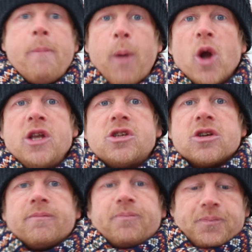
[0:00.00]
a
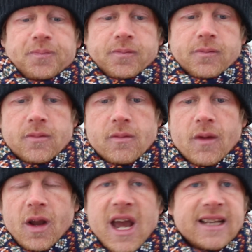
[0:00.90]
point
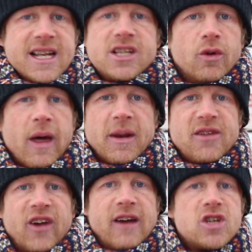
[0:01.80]
didn't do them
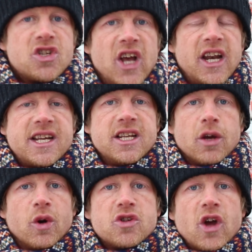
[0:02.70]
any favours, it certainly
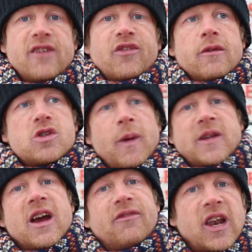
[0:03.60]
didn't do us any favours,
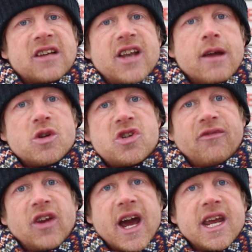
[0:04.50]
especially after last night with
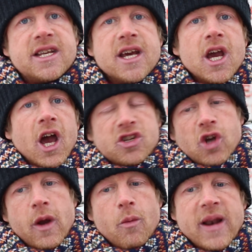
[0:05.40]
Sheffield United, uh,
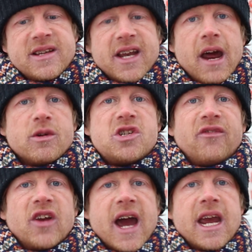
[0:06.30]
sorry, on Wednesday night with
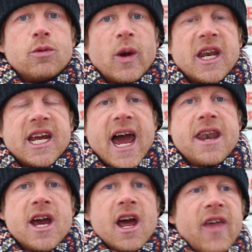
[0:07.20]
Sheffield United winning
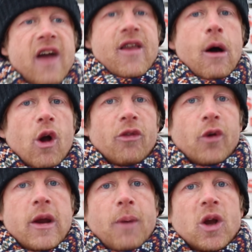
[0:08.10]
again. They've now gone
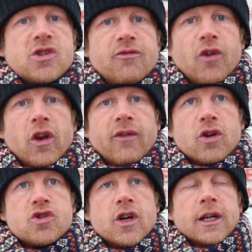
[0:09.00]
three points in front of
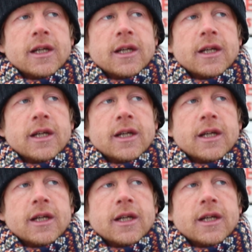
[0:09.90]
us.